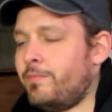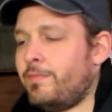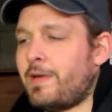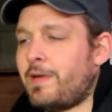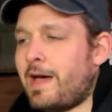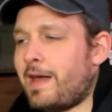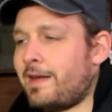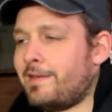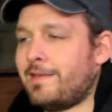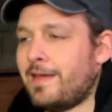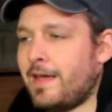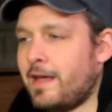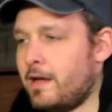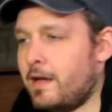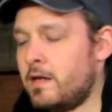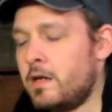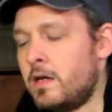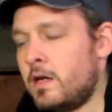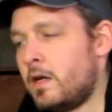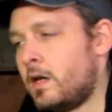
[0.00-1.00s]
out of
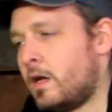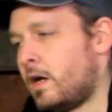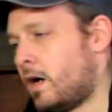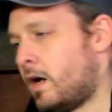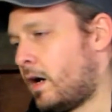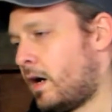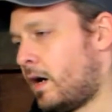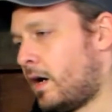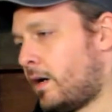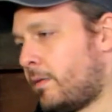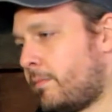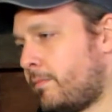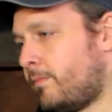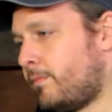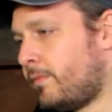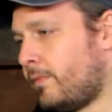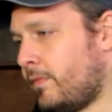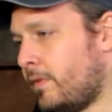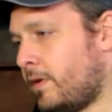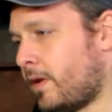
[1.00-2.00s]
10.
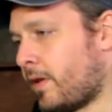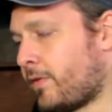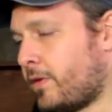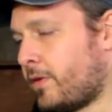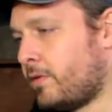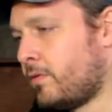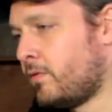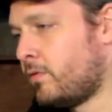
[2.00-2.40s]
Nothing